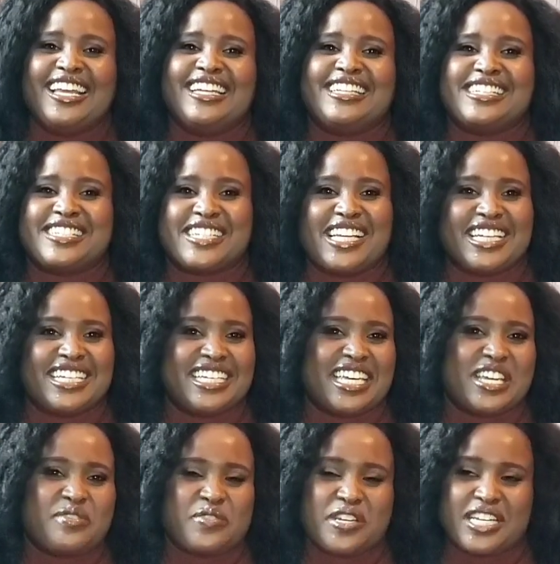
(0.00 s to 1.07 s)
Literally
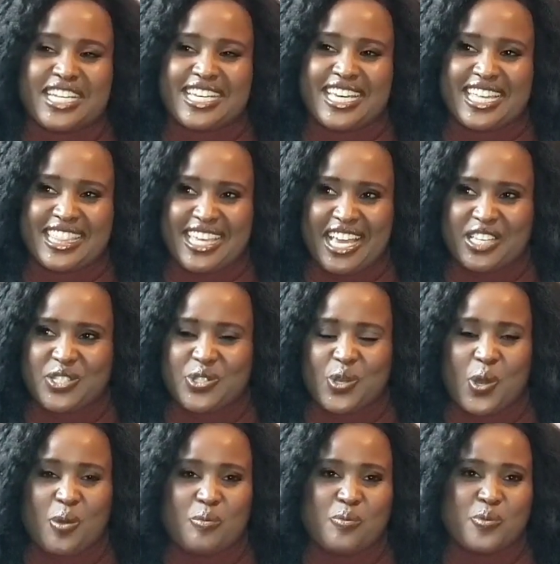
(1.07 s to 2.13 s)
every day at that
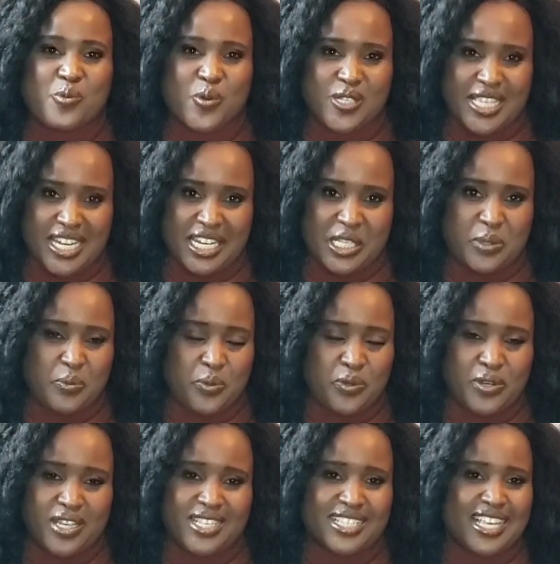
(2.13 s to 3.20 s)
job was an
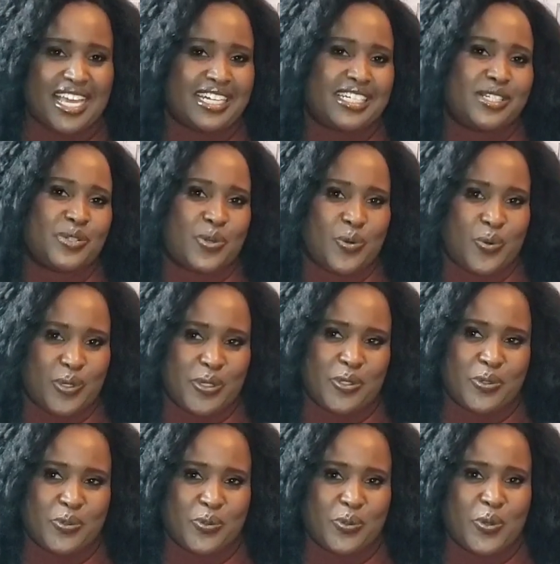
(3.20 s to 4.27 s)
experience. I didn't know what
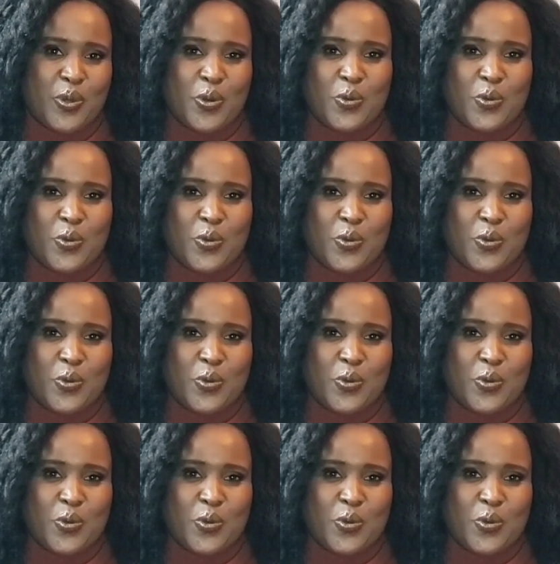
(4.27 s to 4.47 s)
to